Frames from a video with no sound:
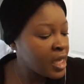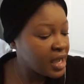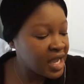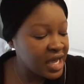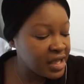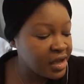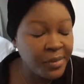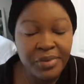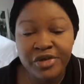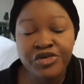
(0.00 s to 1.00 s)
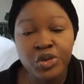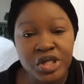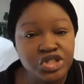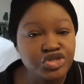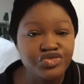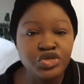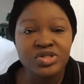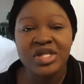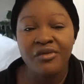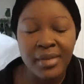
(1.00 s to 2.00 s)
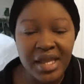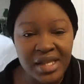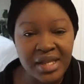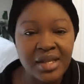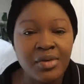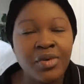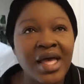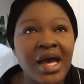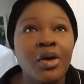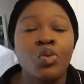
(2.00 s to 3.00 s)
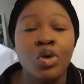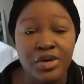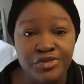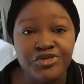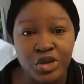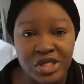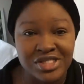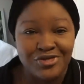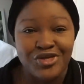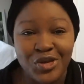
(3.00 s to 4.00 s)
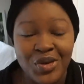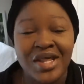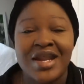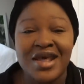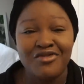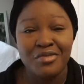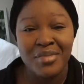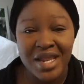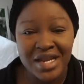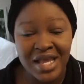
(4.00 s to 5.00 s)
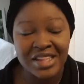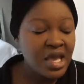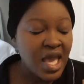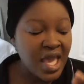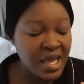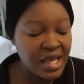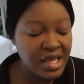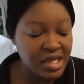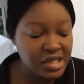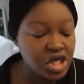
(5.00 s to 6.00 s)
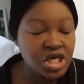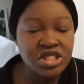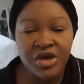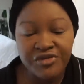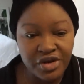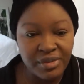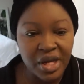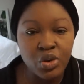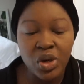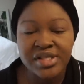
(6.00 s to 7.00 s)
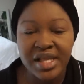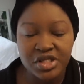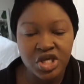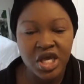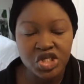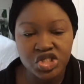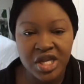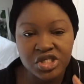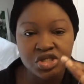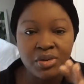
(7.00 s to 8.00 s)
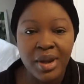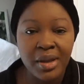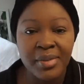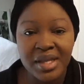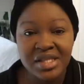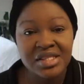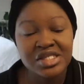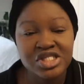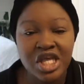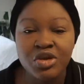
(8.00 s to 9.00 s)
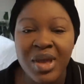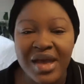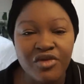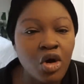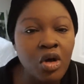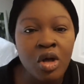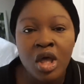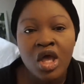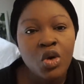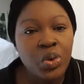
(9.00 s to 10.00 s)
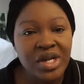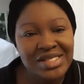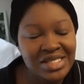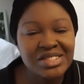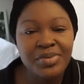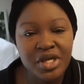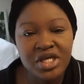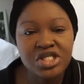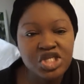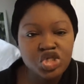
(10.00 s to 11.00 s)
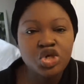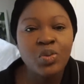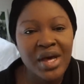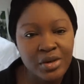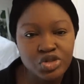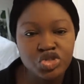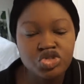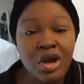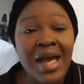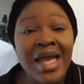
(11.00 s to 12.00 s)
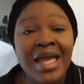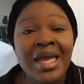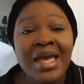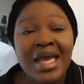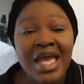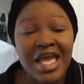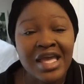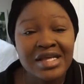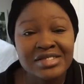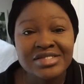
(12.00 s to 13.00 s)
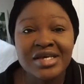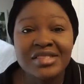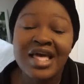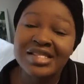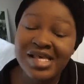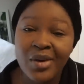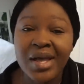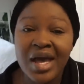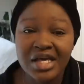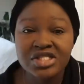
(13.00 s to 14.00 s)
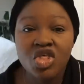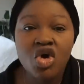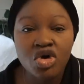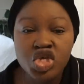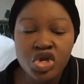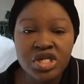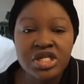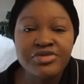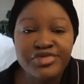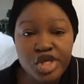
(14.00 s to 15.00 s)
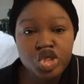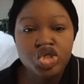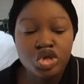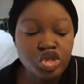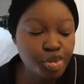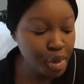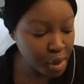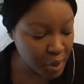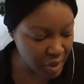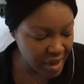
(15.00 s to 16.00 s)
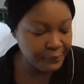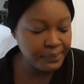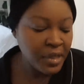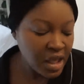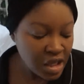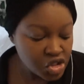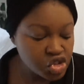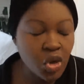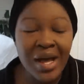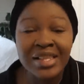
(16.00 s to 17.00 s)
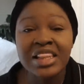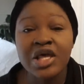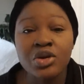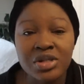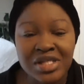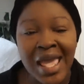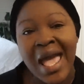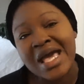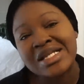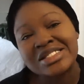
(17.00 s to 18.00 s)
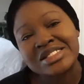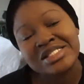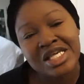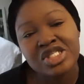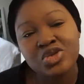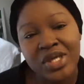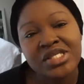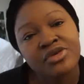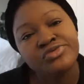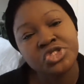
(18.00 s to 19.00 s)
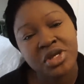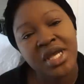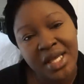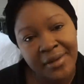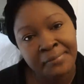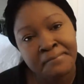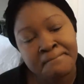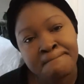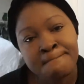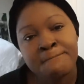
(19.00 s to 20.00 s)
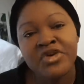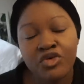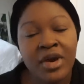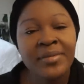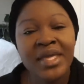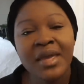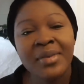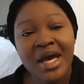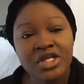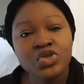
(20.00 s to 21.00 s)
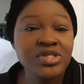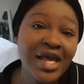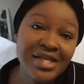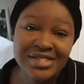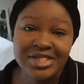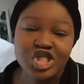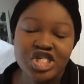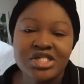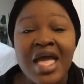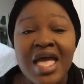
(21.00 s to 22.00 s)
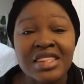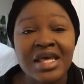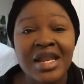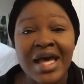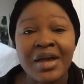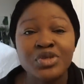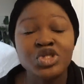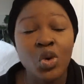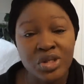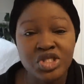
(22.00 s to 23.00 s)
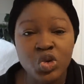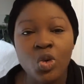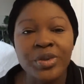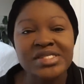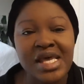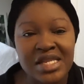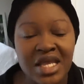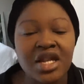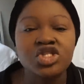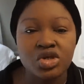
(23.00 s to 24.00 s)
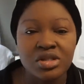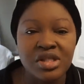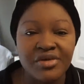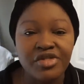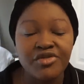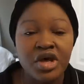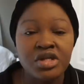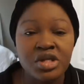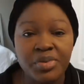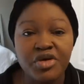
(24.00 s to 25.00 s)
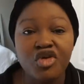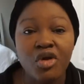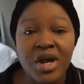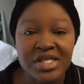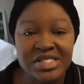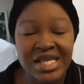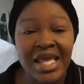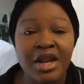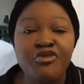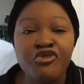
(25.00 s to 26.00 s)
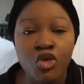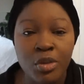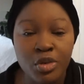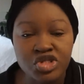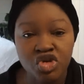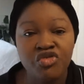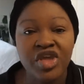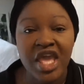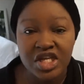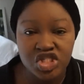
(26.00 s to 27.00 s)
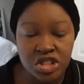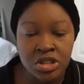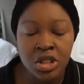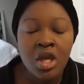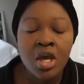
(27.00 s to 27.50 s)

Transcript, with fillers: I got a couple of phone interviews, never made it. Well, I got one phone interview and I never made it. And a friend of mine who worked in education actually recommended, she's like, you have all what it takes to be a good teacher. Why don't you try? And that's how I into the alternative search program. So I literally had 6 weeks of training before I became a high school science teacher. And then I was going to school because I needed a certain level, a number of credits to get a formal certification.